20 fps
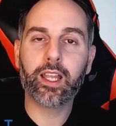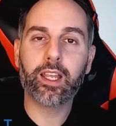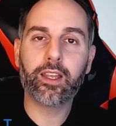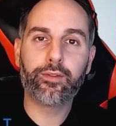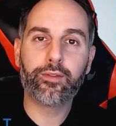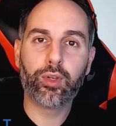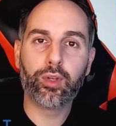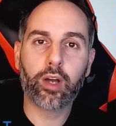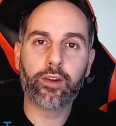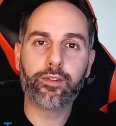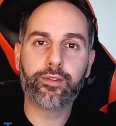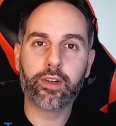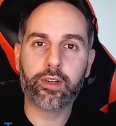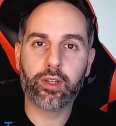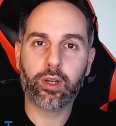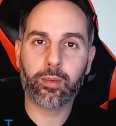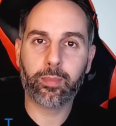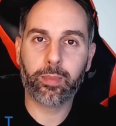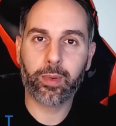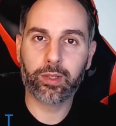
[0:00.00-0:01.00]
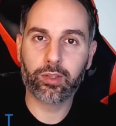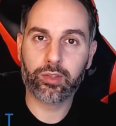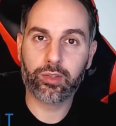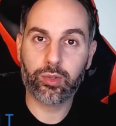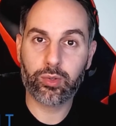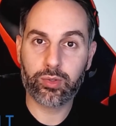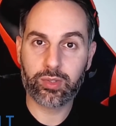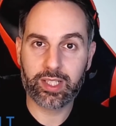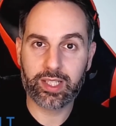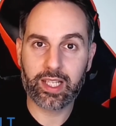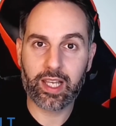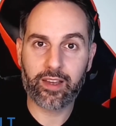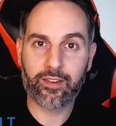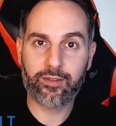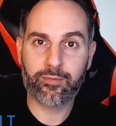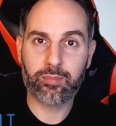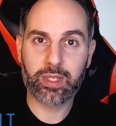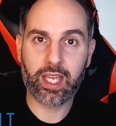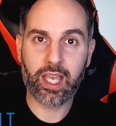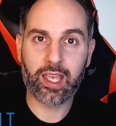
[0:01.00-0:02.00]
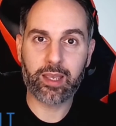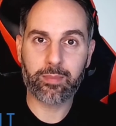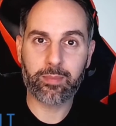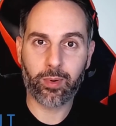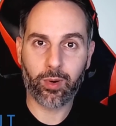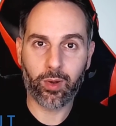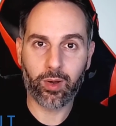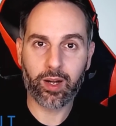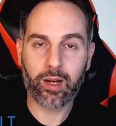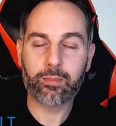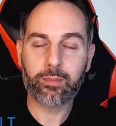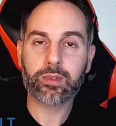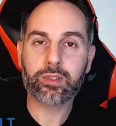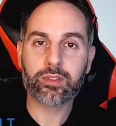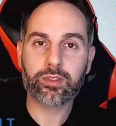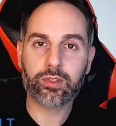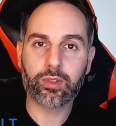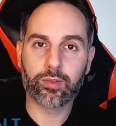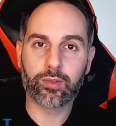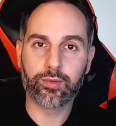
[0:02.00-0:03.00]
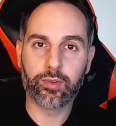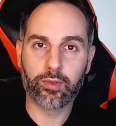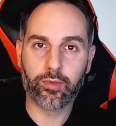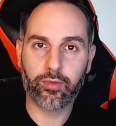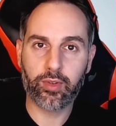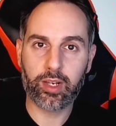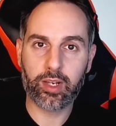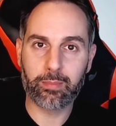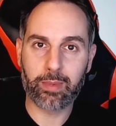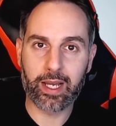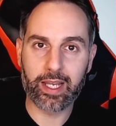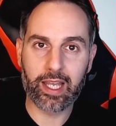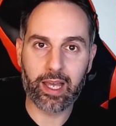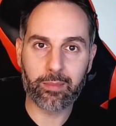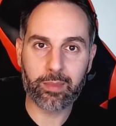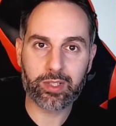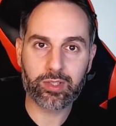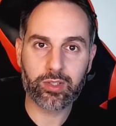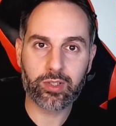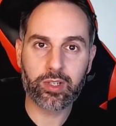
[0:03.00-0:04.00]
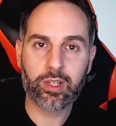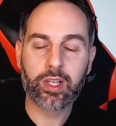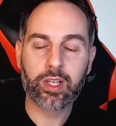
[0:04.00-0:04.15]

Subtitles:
If you offer your product using the FBA program, so fulfilled by Amazon,